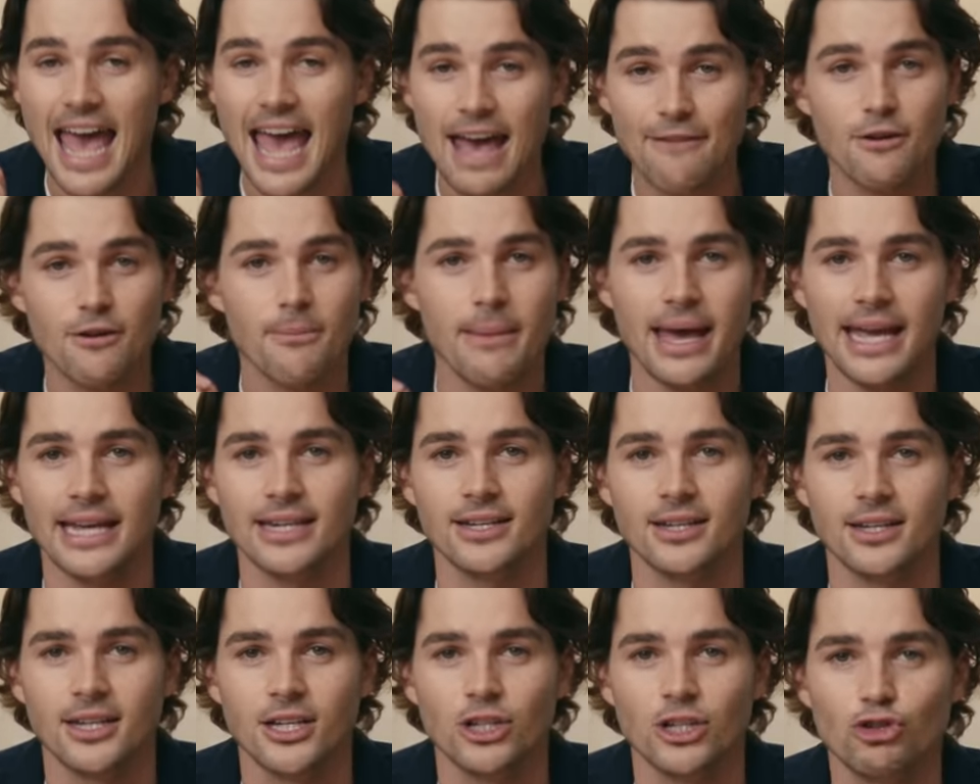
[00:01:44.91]
ever
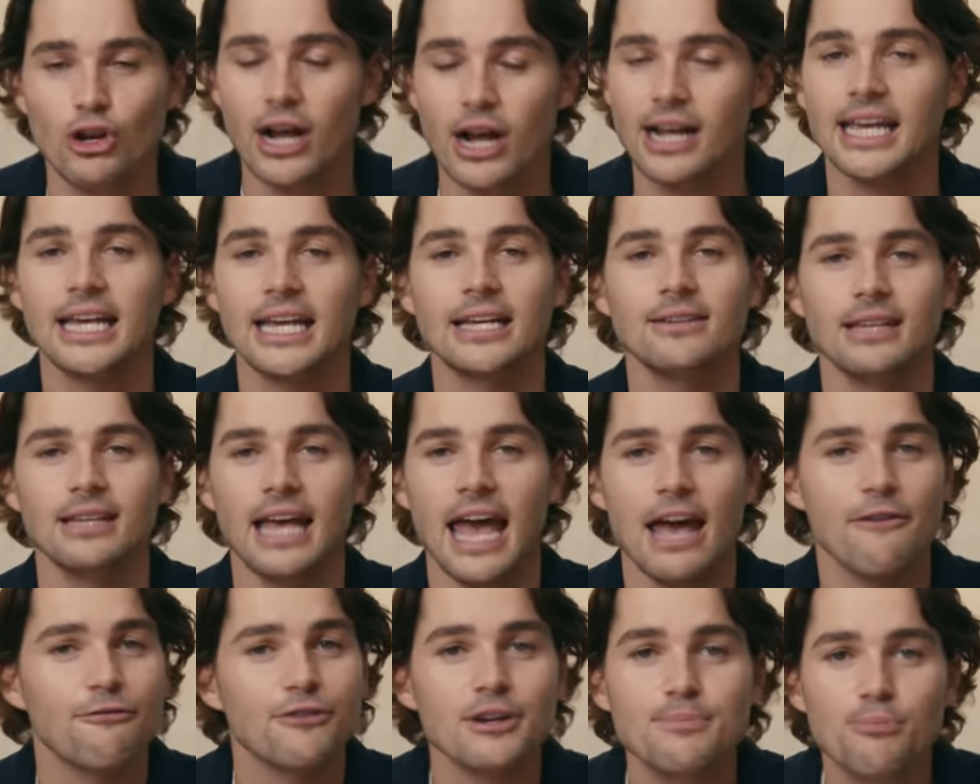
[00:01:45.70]
made, tracking
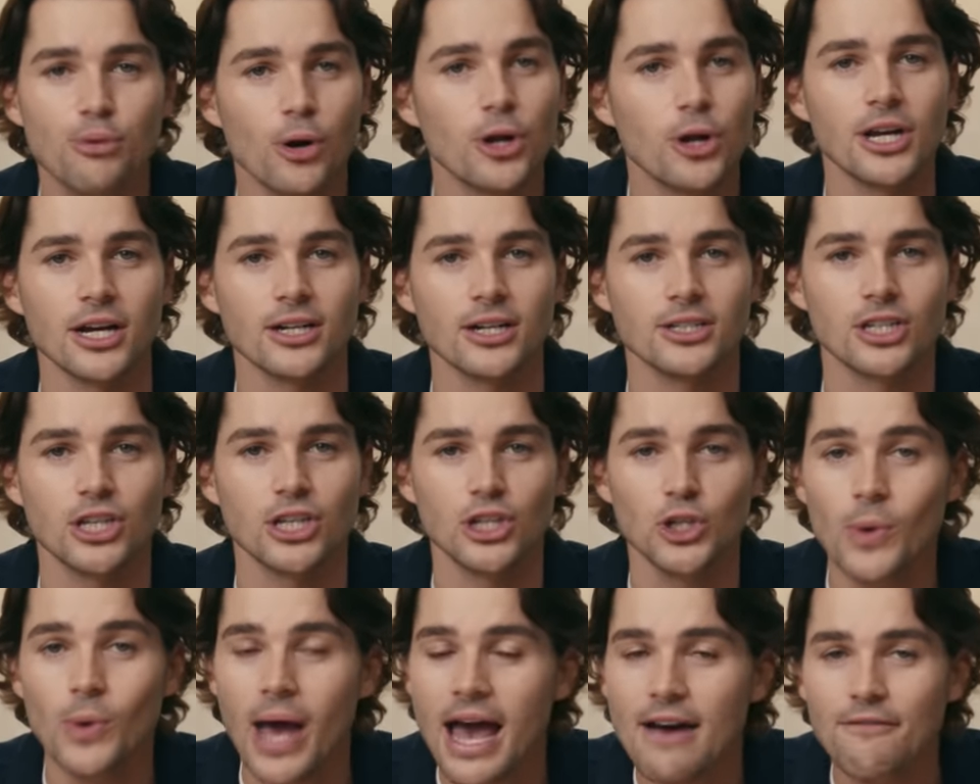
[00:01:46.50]
every product
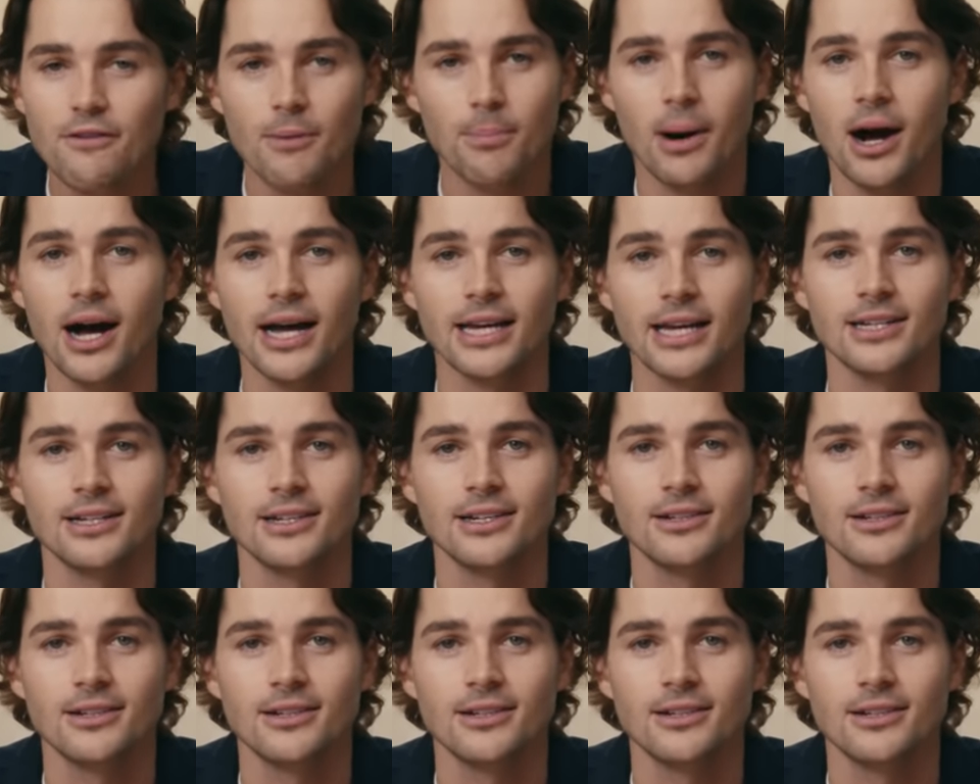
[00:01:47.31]
you ever buy?